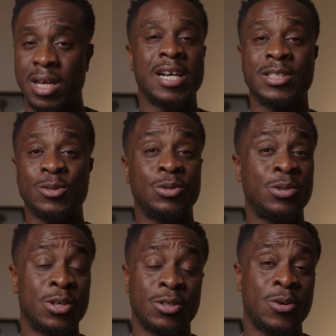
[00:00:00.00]
I still do
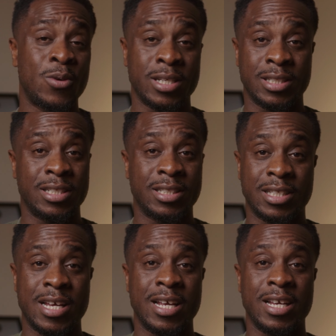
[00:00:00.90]
not know why to this
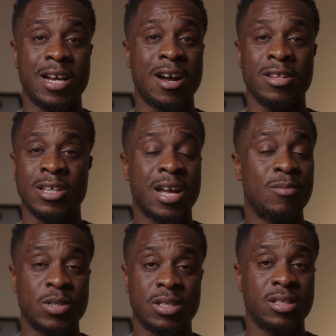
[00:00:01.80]
day other
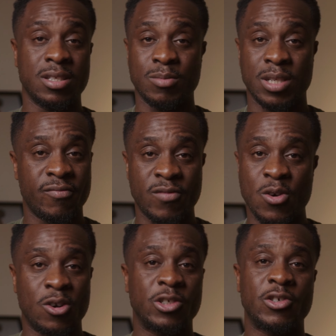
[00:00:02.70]
camera systems have
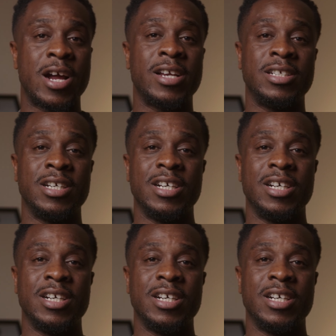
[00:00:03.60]
not tried